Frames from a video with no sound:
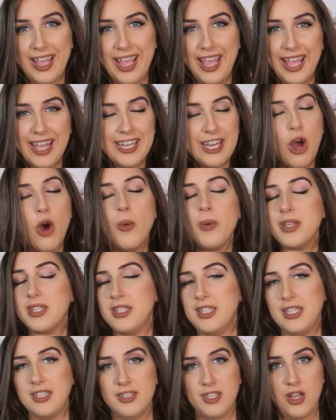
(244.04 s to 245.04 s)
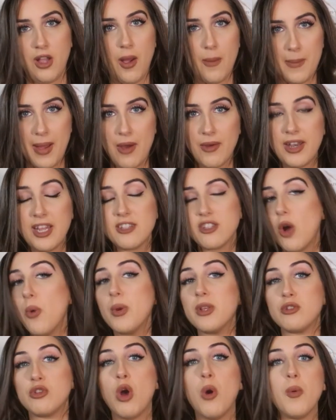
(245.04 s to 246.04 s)
it always needs to come out and it's
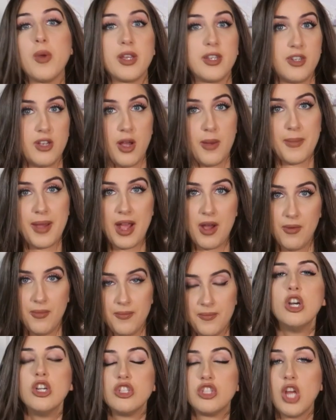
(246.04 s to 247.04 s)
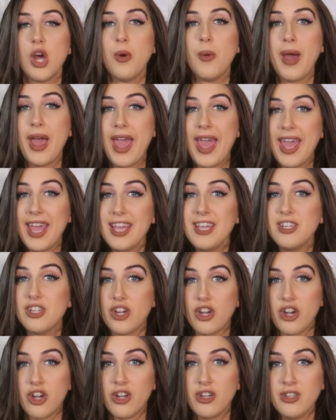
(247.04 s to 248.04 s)
always going to come out. So
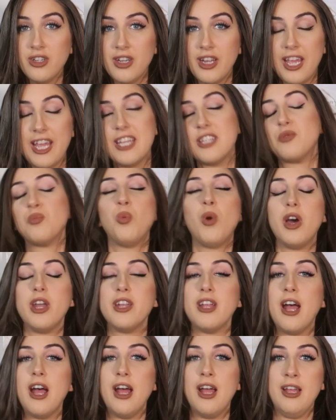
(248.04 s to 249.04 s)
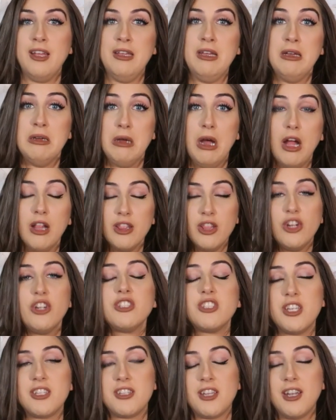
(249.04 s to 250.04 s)
anger is what
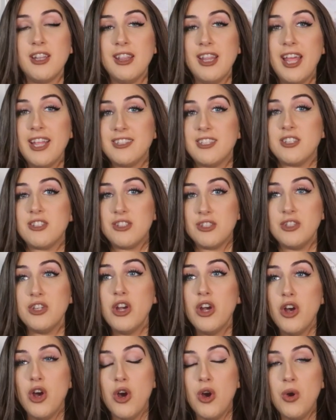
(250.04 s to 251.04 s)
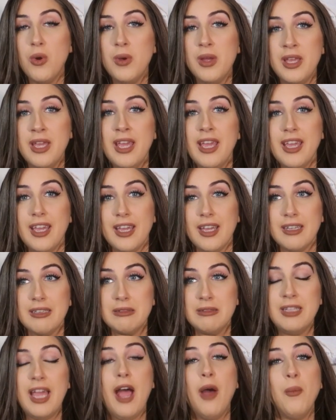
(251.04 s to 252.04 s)
alerts us and lets us know
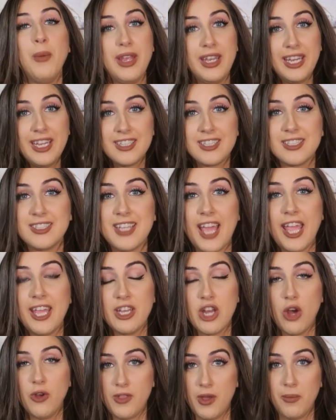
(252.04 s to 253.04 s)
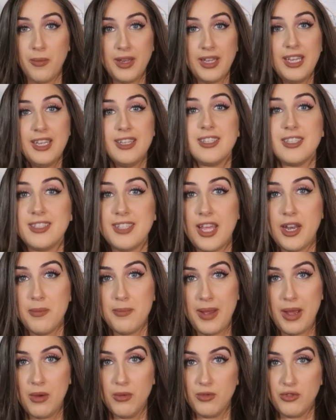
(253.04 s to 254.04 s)
that we need to say no, that we need to set a
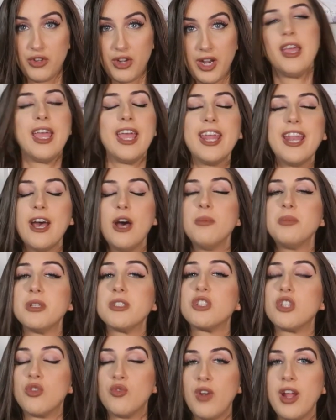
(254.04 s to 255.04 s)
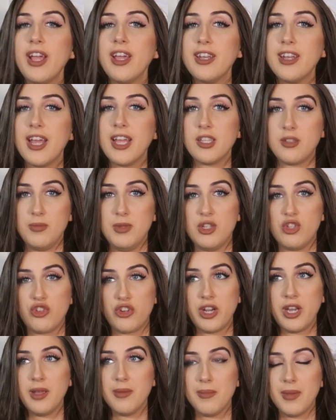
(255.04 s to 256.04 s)
boundary. It helps us to recognize
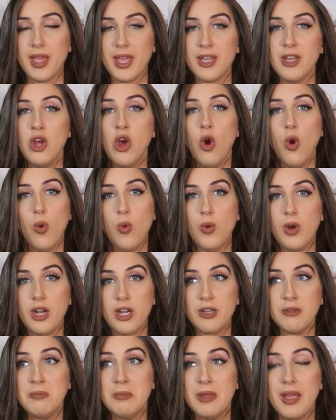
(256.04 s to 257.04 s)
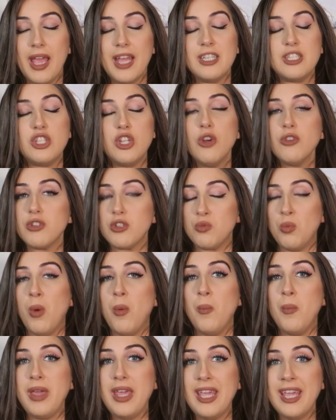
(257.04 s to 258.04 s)
mistreatment or it shows us
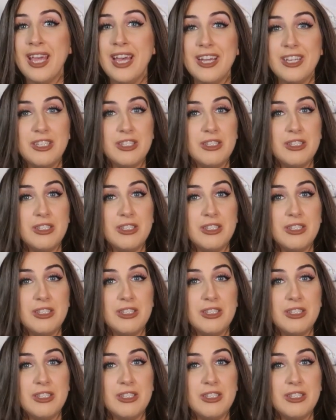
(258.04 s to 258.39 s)
when we